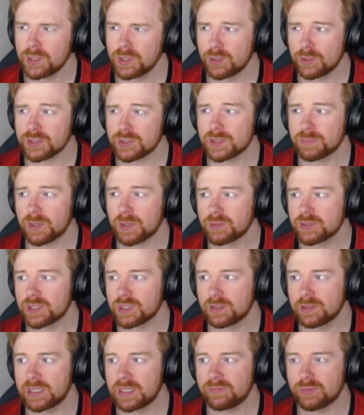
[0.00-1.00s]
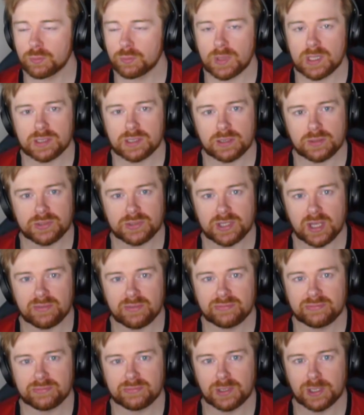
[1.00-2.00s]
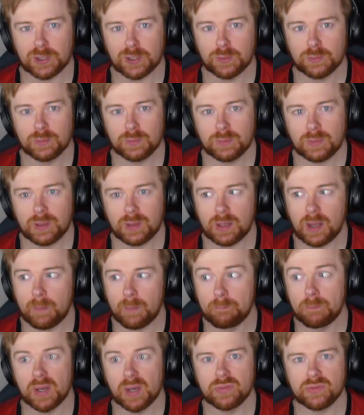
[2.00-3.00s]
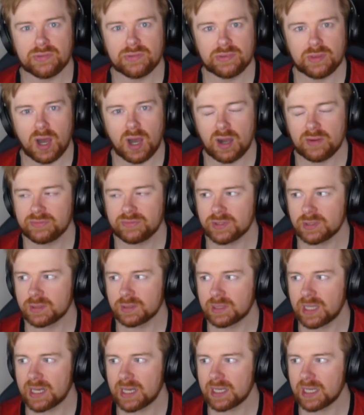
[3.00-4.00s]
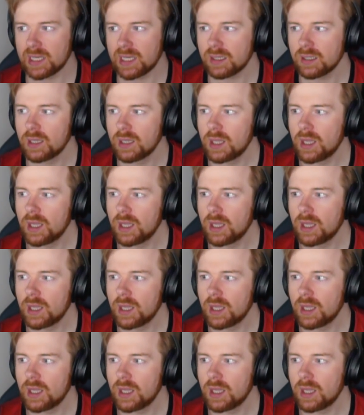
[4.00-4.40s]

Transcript: not supposed to leave your rental stuff, a month after getting it.